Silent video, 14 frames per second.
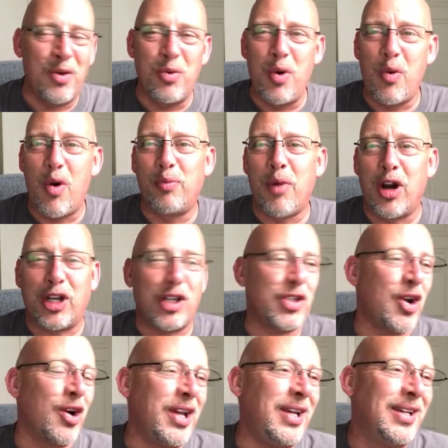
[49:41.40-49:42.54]
we won't mark you
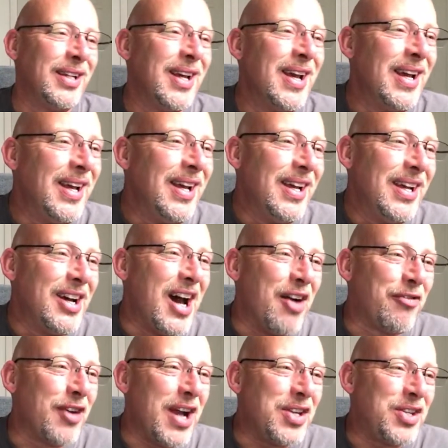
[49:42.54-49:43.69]
tardy. Uh,
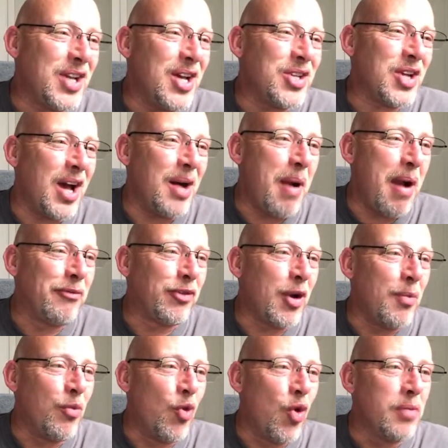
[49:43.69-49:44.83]
Fred says, um,
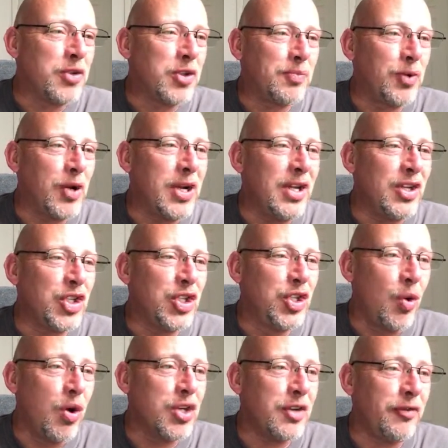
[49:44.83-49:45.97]
I'm from Warm
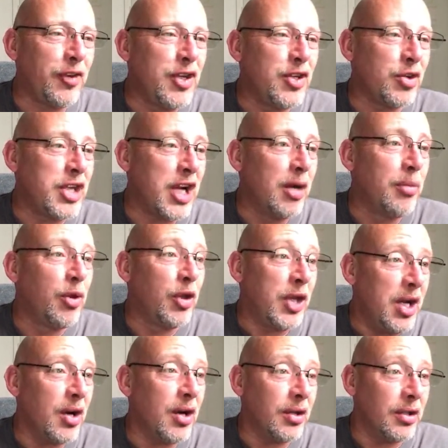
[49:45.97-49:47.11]
Springs, Georgia.
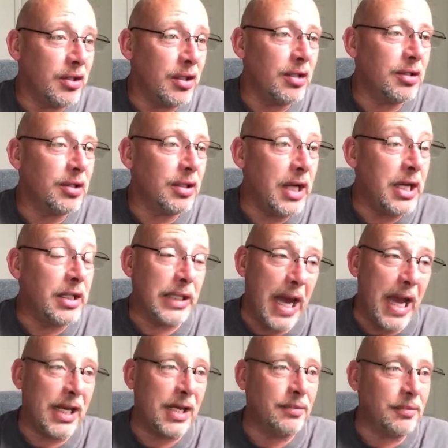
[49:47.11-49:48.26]
Fleas are terrible here.
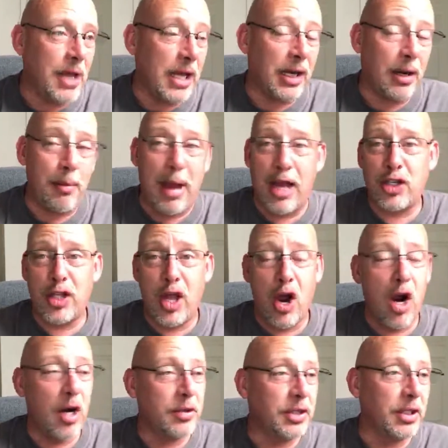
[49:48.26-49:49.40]
Well, I can I can
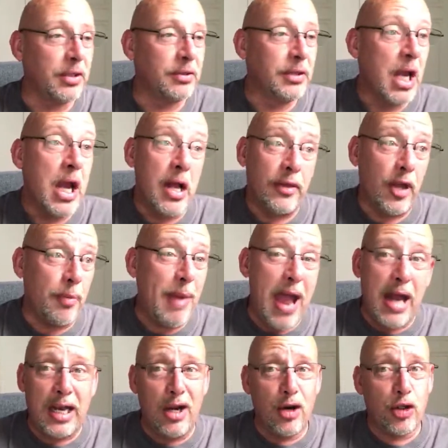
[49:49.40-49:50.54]
imagine they are. They're,
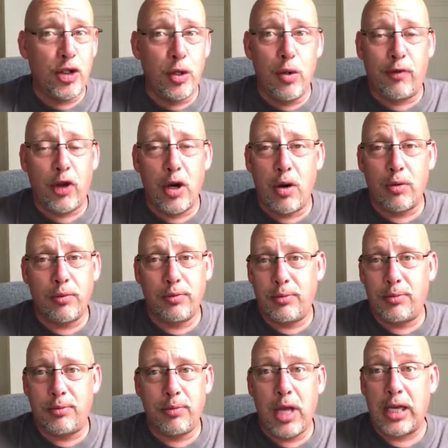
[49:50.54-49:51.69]
they're bad here too. If you
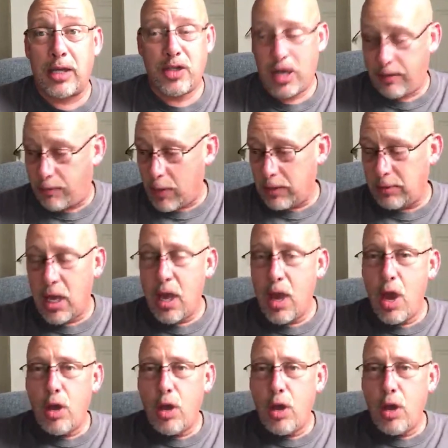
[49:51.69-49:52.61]
don't, like I said, if it,